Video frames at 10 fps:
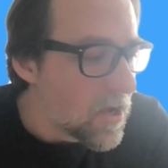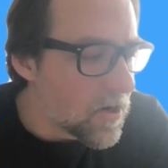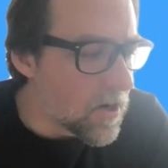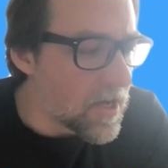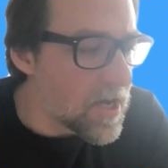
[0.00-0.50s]

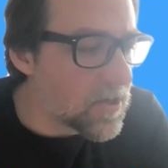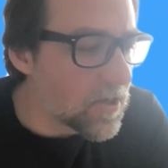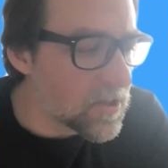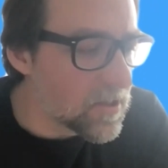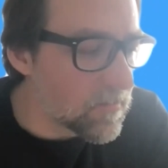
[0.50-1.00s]
he
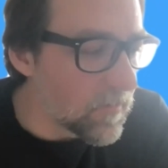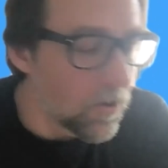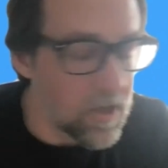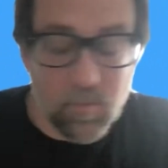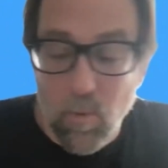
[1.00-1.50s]
just
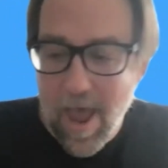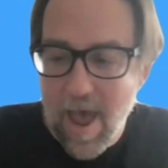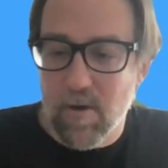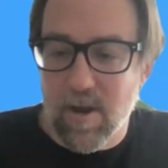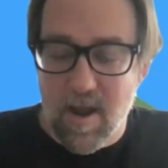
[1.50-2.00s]
looks,
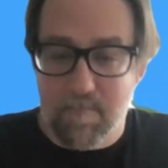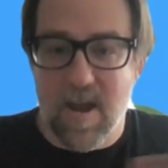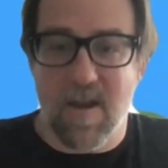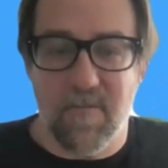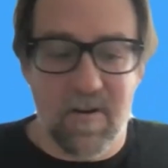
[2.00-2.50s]
how can I
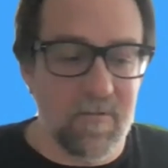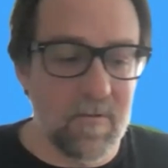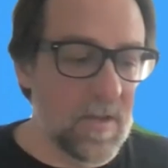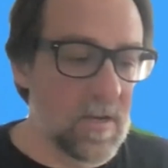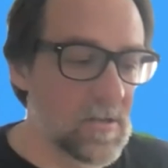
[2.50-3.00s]
benefit
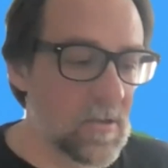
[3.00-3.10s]
from this?